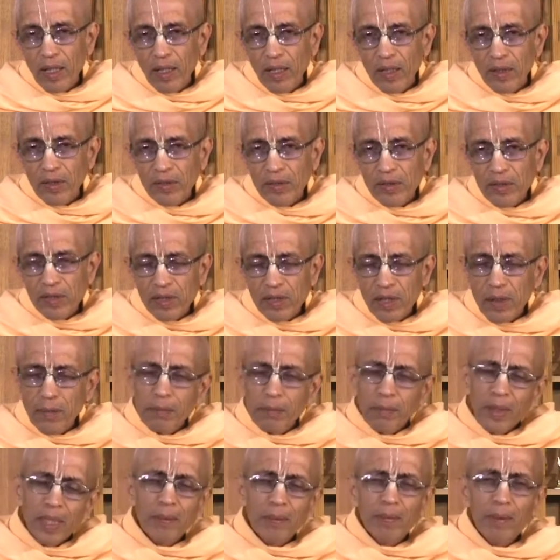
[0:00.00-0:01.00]
Uh,
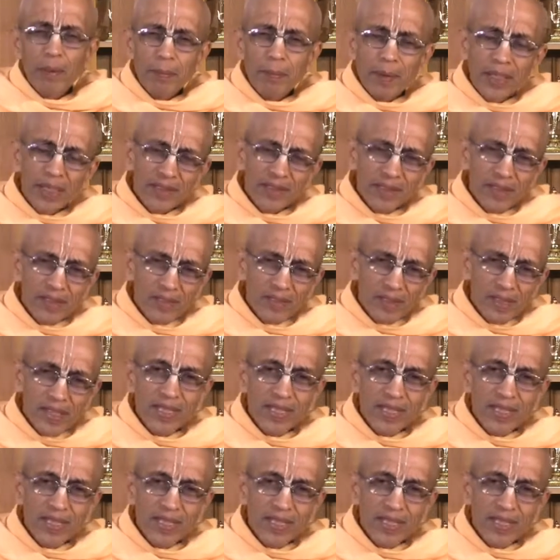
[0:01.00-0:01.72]
some minimum maintenance,